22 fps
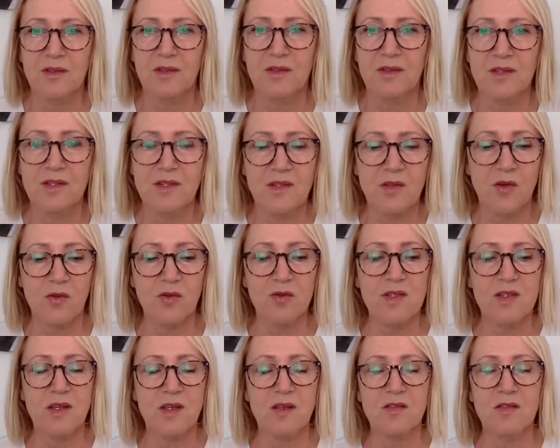This whole
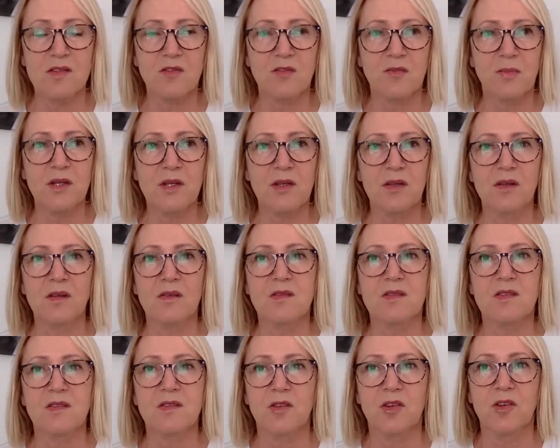sense of being
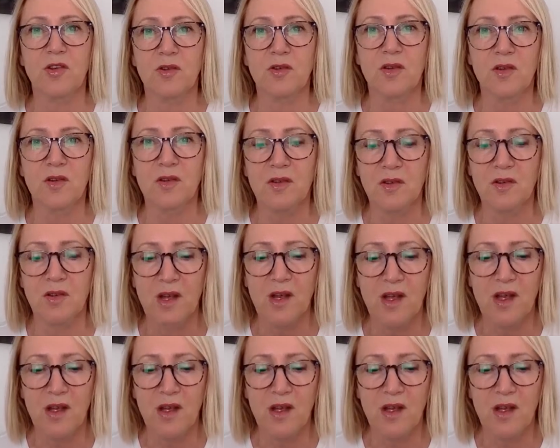insecure in,